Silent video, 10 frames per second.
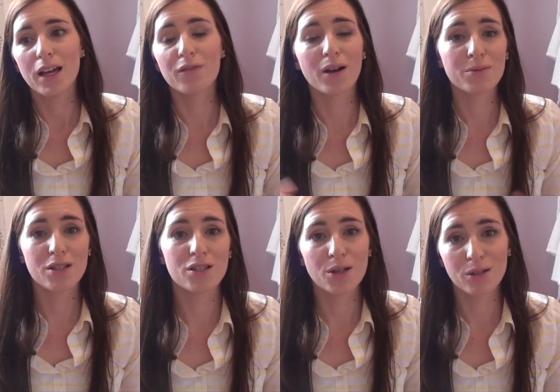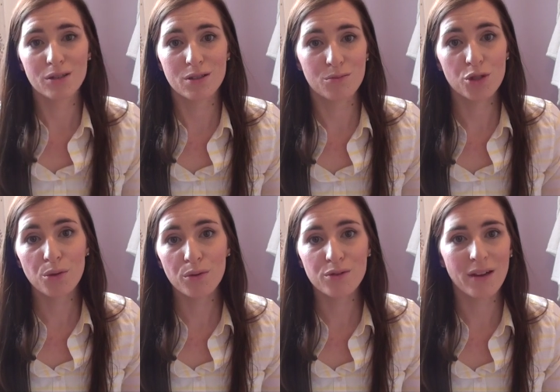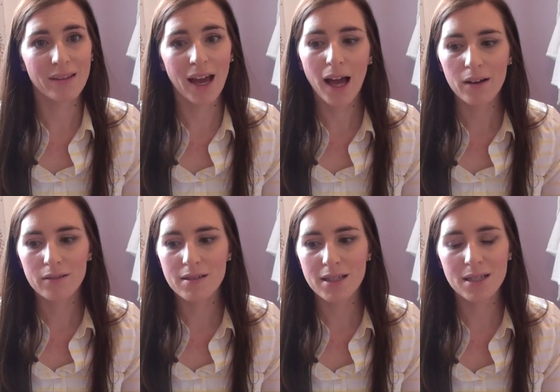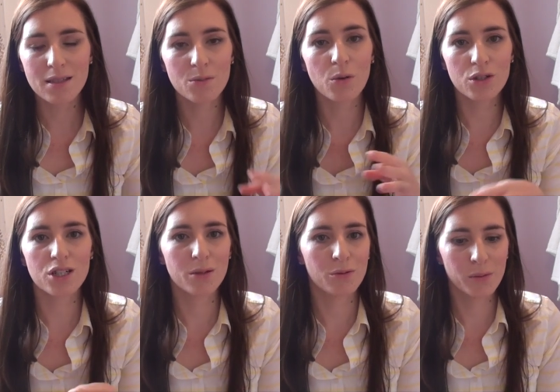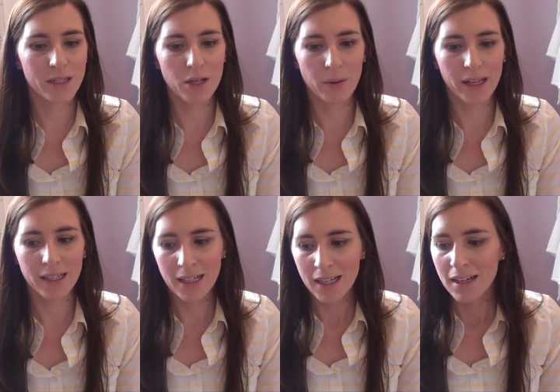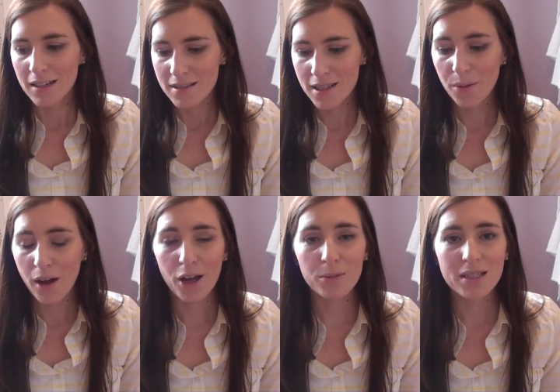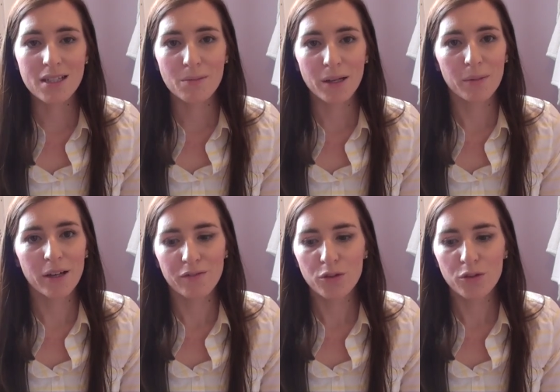if I'm just doing some chores around the house, this is what she will be doing. So I hope this has been a bit